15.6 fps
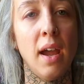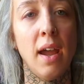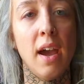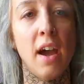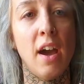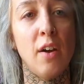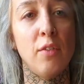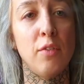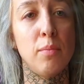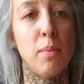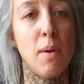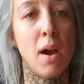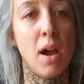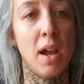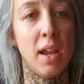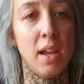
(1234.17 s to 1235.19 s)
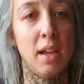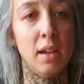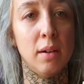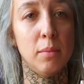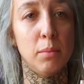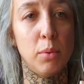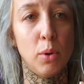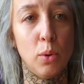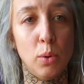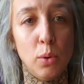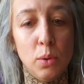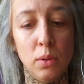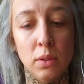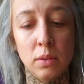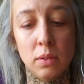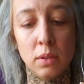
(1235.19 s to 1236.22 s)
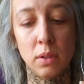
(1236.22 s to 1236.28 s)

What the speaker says: have my bowl